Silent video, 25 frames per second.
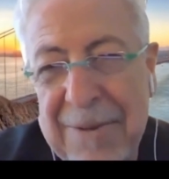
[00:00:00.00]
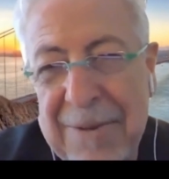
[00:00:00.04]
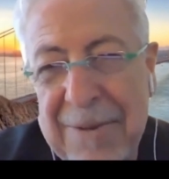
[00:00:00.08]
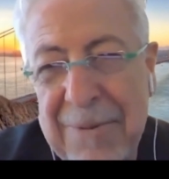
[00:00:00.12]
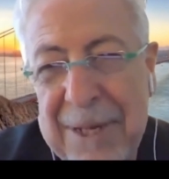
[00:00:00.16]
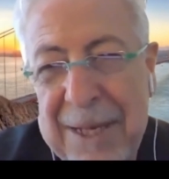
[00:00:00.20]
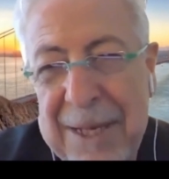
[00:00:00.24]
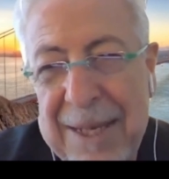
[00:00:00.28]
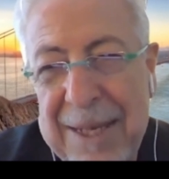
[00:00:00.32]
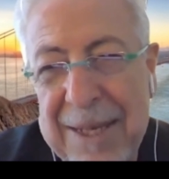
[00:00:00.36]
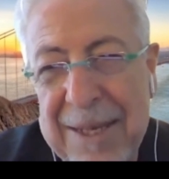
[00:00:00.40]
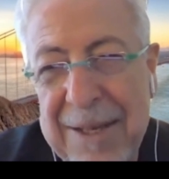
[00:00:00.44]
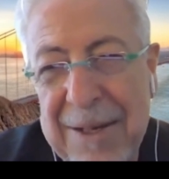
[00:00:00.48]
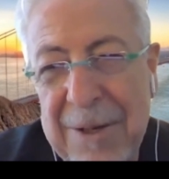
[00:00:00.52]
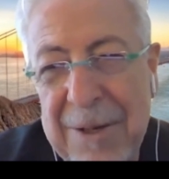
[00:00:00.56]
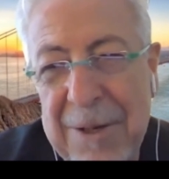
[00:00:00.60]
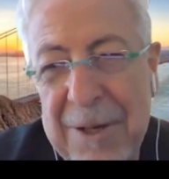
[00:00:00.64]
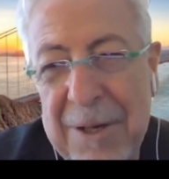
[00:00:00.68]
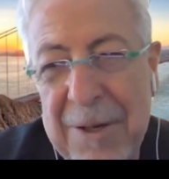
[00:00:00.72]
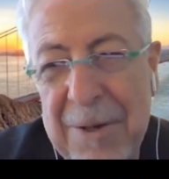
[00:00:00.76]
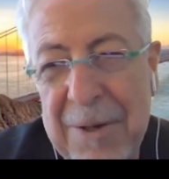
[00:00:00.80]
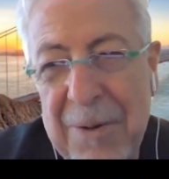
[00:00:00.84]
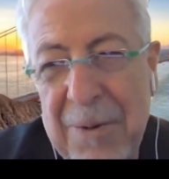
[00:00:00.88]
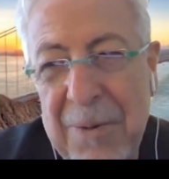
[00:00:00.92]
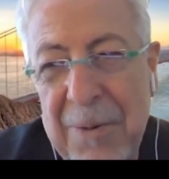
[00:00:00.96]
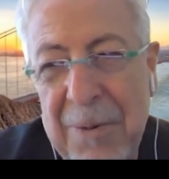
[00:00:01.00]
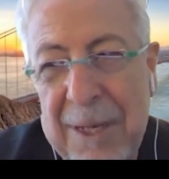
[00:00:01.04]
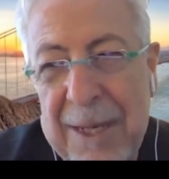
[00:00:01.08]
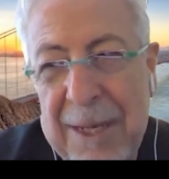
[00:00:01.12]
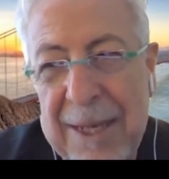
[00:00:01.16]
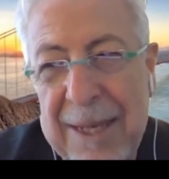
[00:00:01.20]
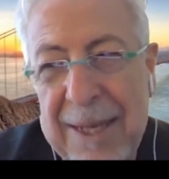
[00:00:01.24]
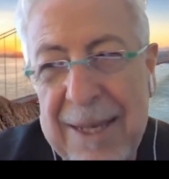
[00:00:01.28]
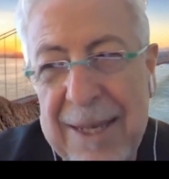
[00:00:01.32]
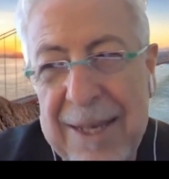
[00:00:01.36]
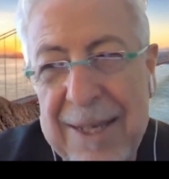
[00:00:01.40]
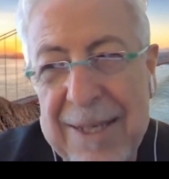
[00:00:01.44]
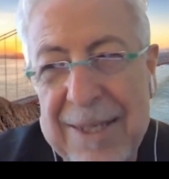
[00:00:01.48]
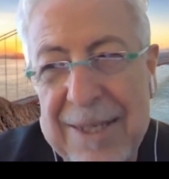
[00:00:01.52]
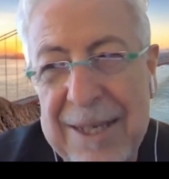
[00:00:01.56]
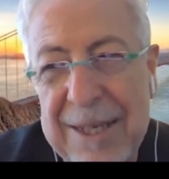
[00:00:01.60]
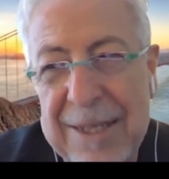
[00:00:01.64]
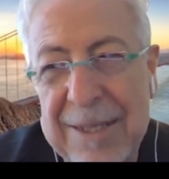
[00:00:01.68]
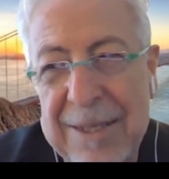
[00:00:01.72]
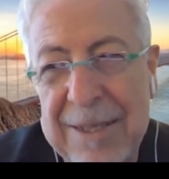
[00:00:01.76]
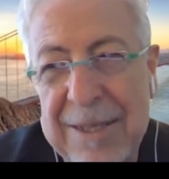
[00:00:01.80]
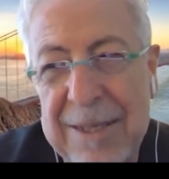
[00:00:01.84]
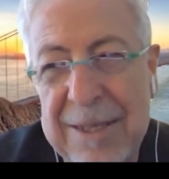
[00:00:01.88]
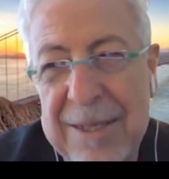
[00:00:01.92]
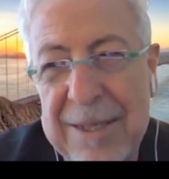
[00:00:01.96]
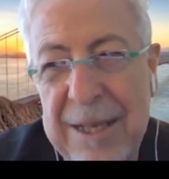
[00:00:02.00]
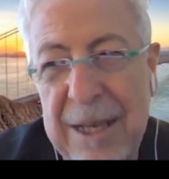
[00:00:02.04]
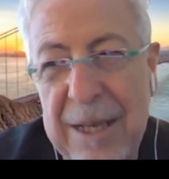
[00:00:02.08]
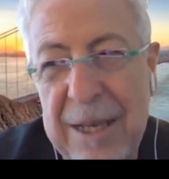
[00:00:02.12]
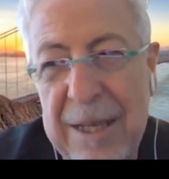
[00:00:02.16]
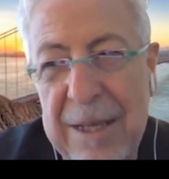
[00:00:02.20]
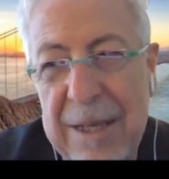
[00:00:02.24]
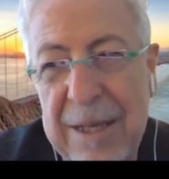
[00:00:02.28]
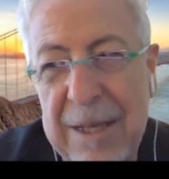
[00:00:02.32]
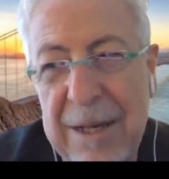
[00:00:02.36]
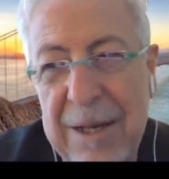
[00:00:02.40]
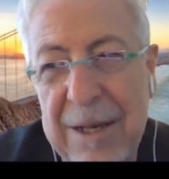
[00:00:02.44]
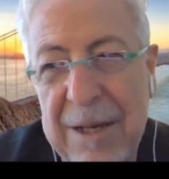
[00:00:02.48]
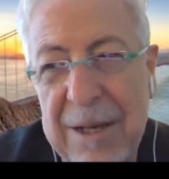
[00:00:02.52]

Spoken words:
we just say